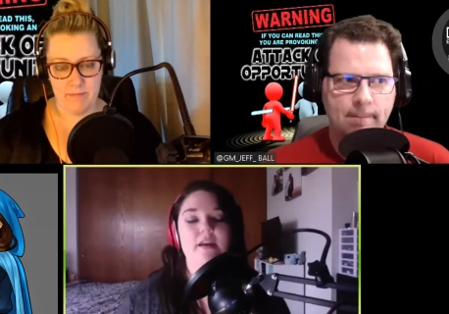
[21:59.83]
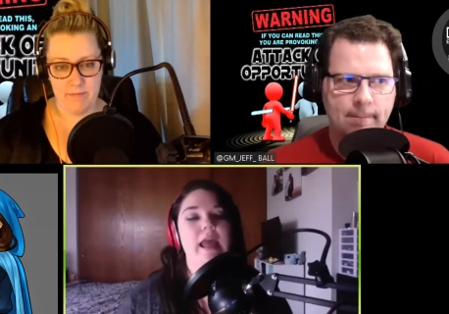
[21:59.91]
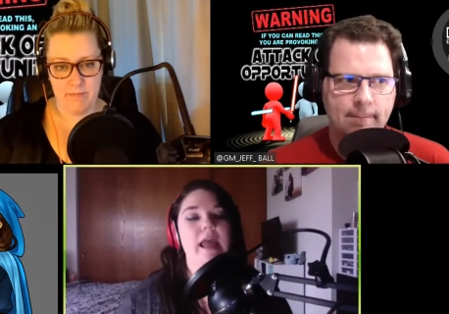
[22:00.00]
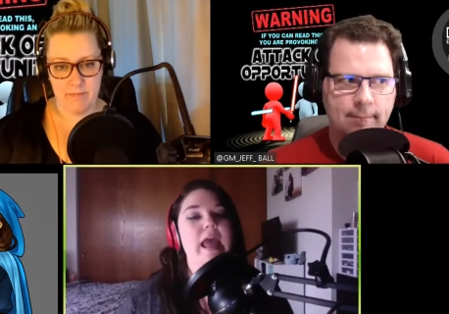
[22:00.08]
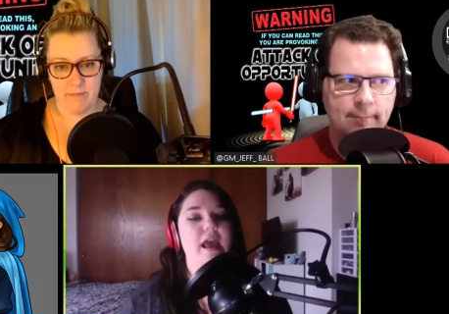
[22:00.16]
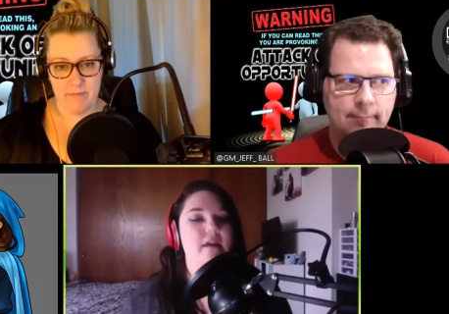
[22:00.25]

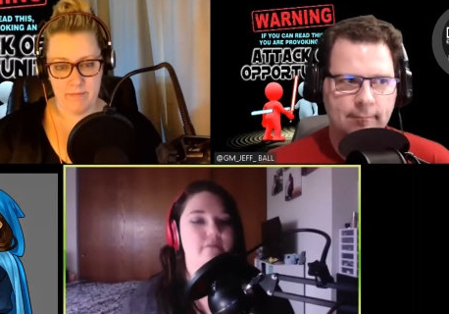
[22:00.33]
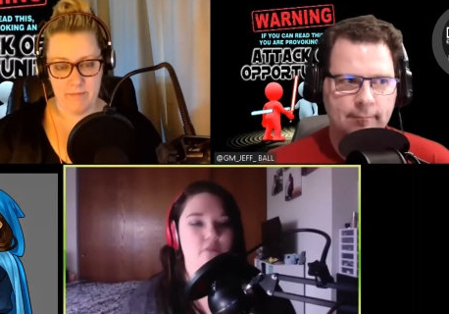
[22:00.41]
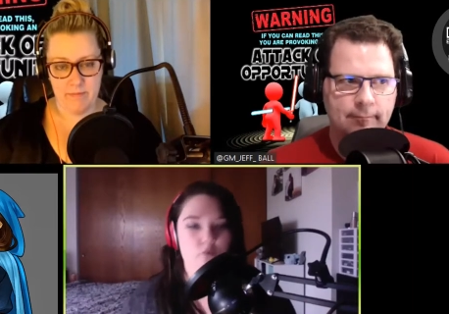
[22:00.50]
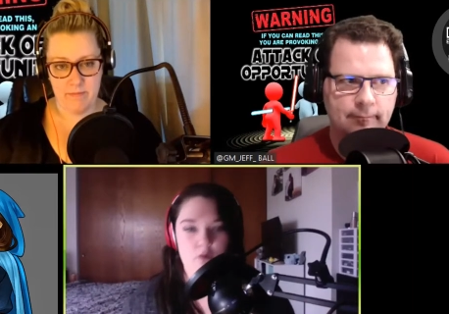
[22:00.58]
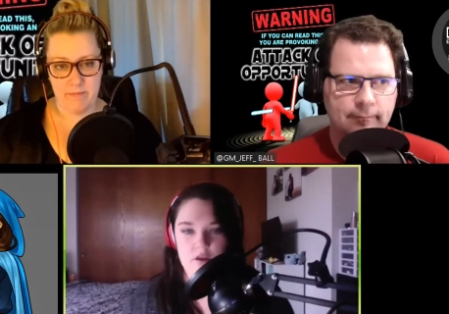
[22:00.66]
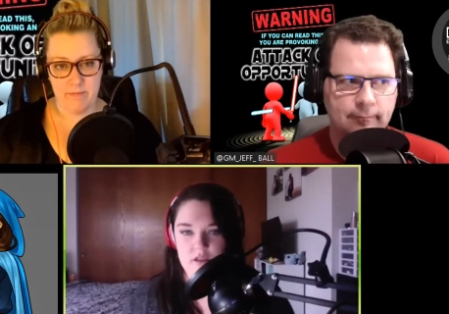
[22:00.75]

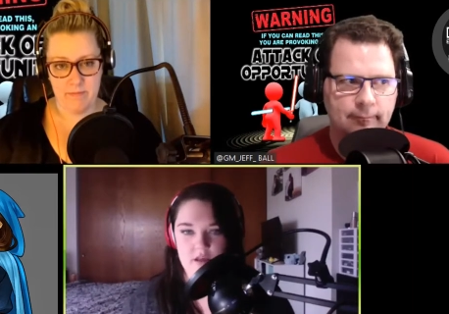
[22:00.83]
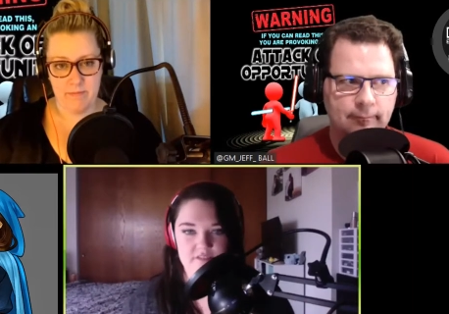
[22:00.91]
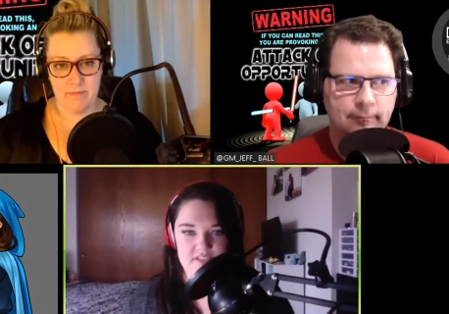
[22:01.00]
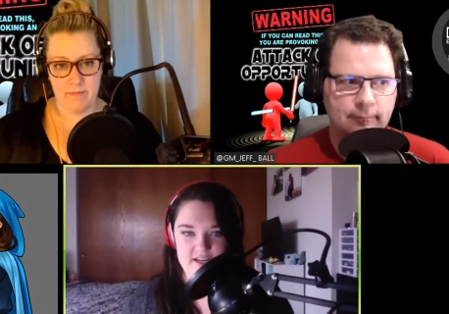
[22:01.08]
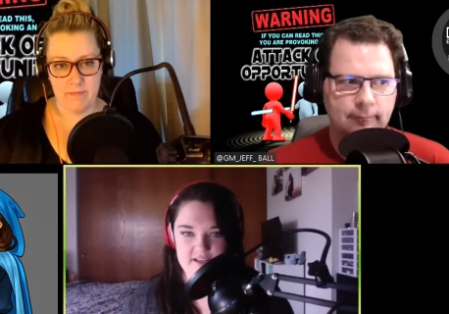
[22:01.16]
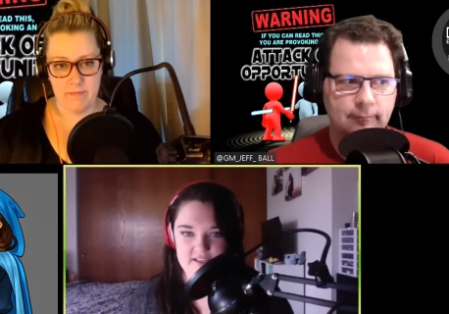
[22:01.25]
Speaker 1: everyone loves
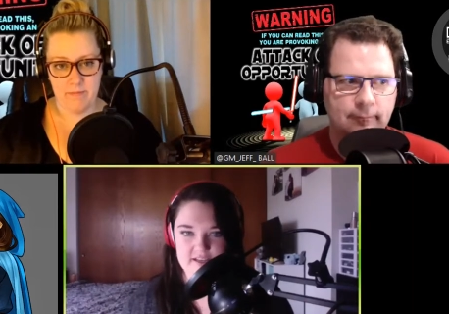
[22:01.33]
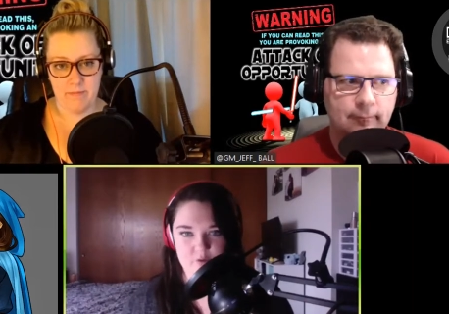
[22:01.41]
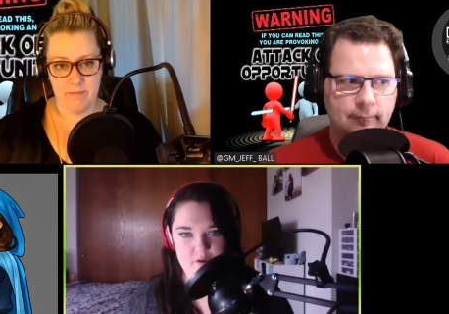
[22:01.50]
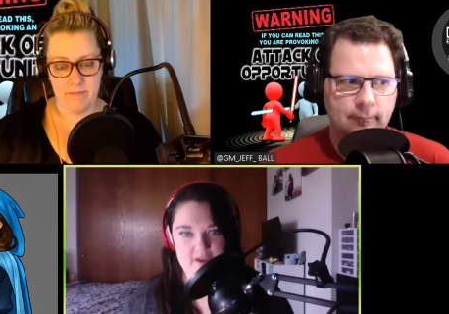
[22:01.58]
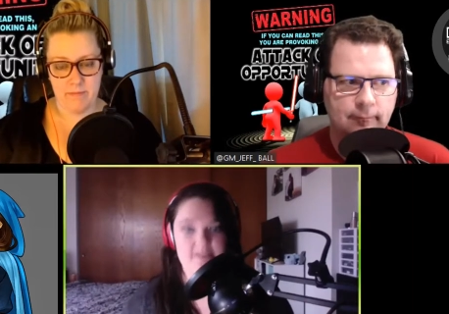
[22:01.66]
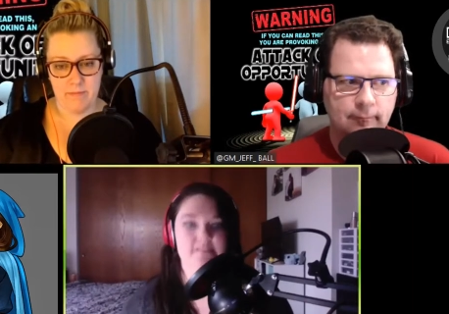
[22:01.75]
dice
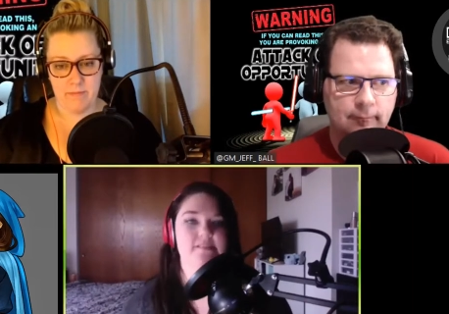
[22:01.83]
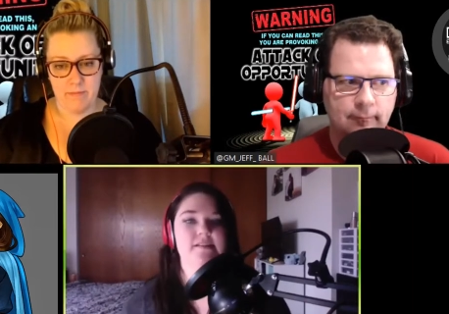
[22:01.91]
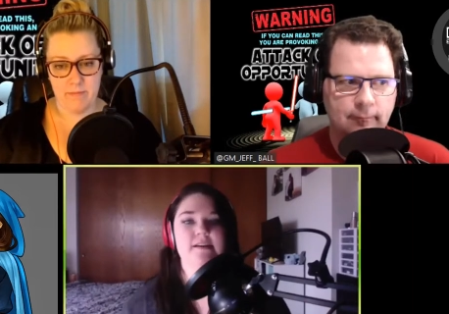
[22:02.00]
giveaways.